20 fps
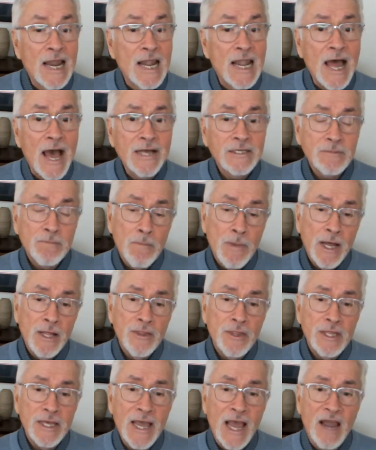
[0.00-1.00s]
Last
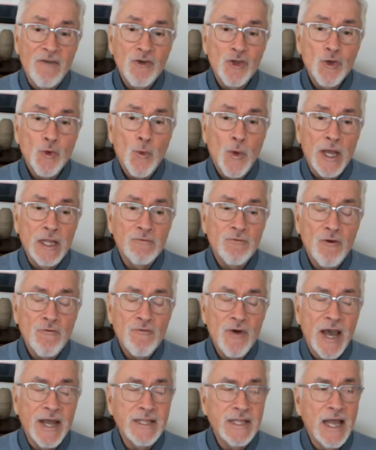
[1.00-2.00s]
month, the average rate for
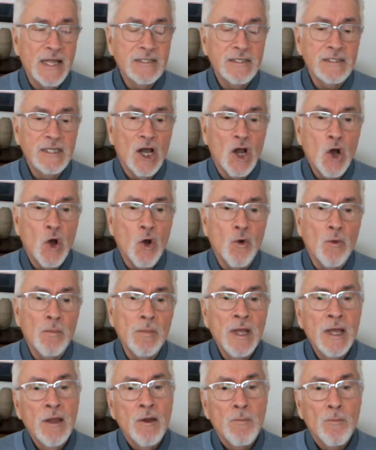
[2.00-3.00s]
financing a
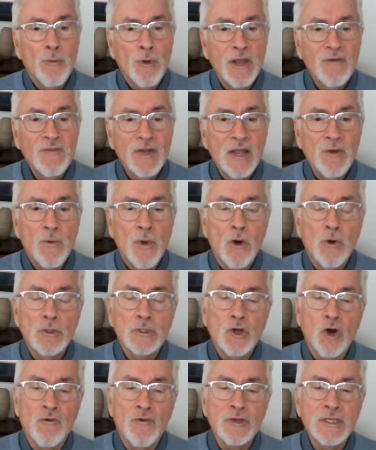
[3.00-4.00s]
home briefly
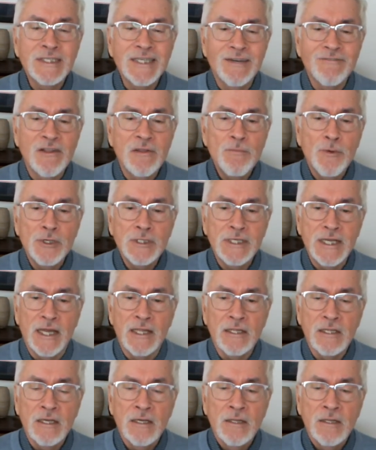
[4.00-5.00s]
rose over 7%